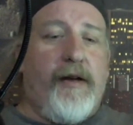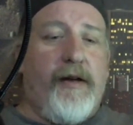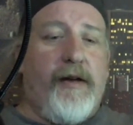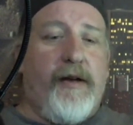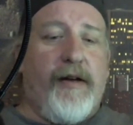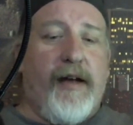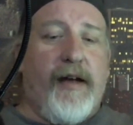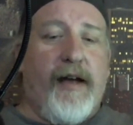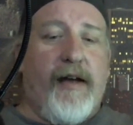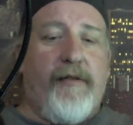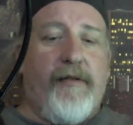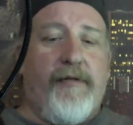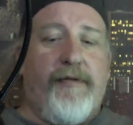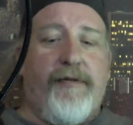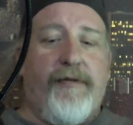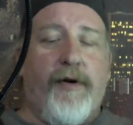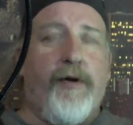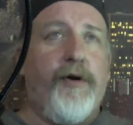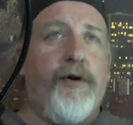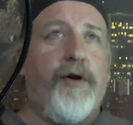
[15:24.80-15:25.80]
they have
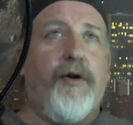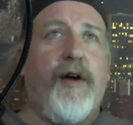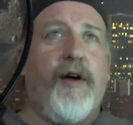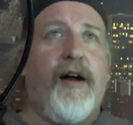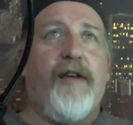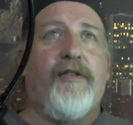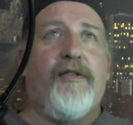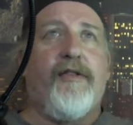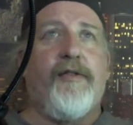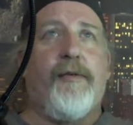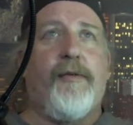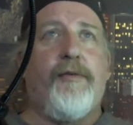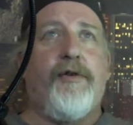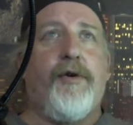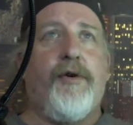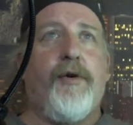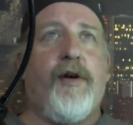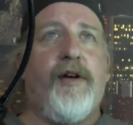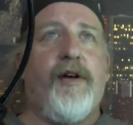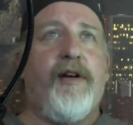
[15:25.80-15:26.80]
photographs of him
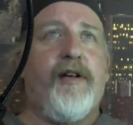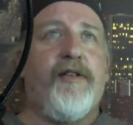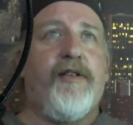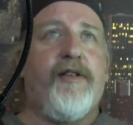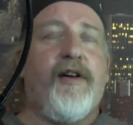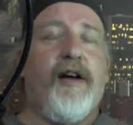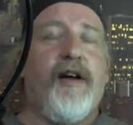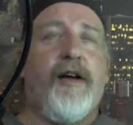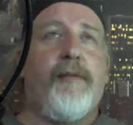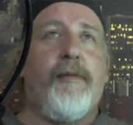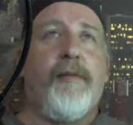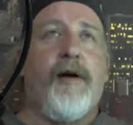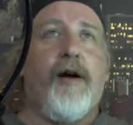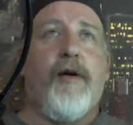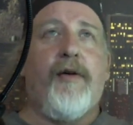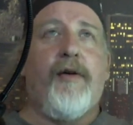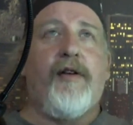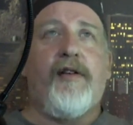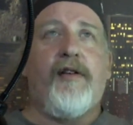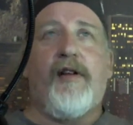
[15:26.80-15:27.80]
doing this. And Eichmann
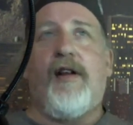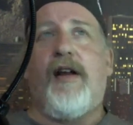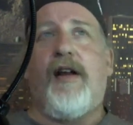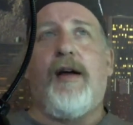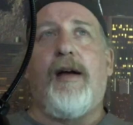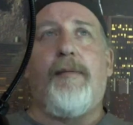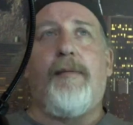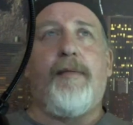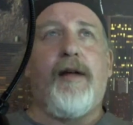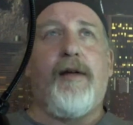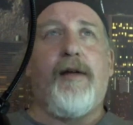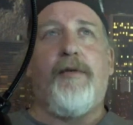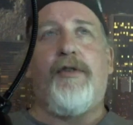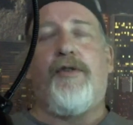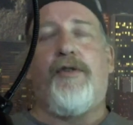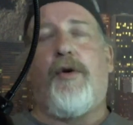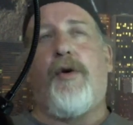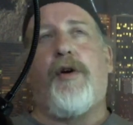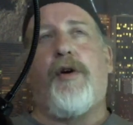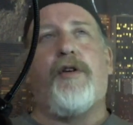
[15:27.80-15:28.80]
always claimed that it
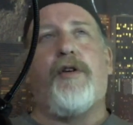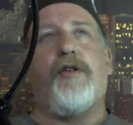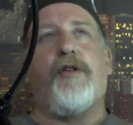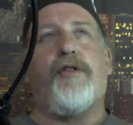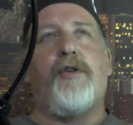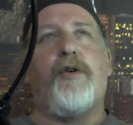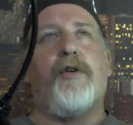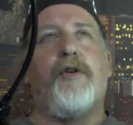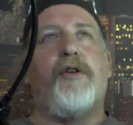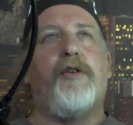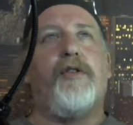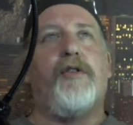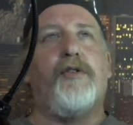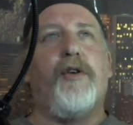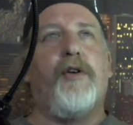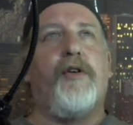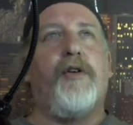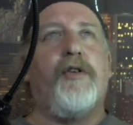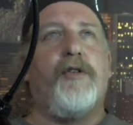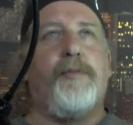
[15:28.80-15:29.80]
was orders, orders,
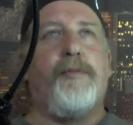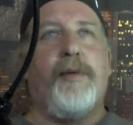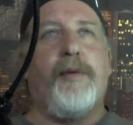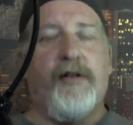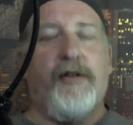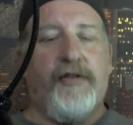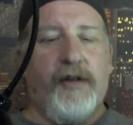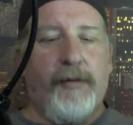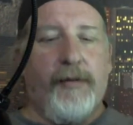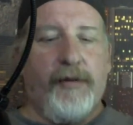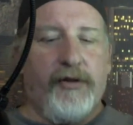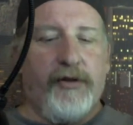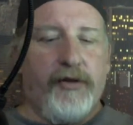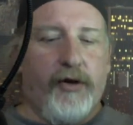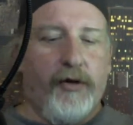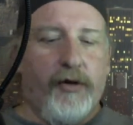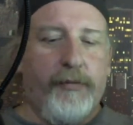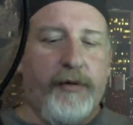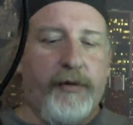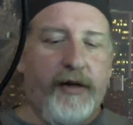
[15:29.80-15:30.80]
orders, because someone
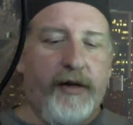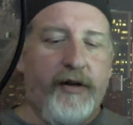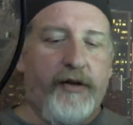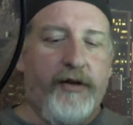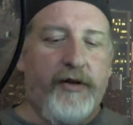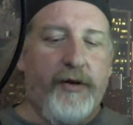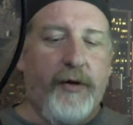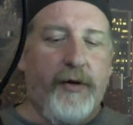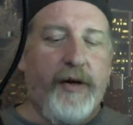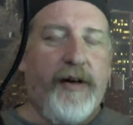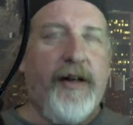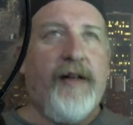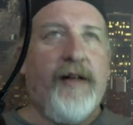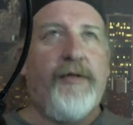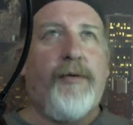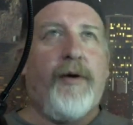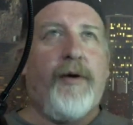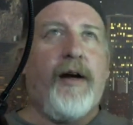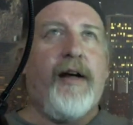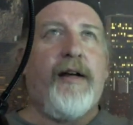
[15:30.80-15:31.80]
told me to do it. And
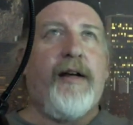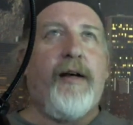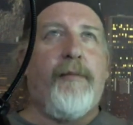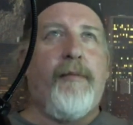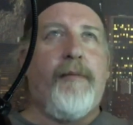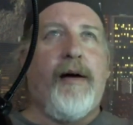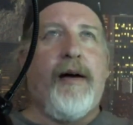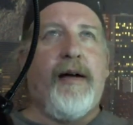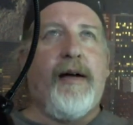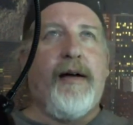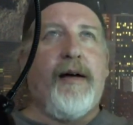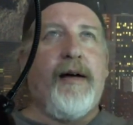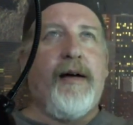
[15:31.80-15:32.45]
that's where I get my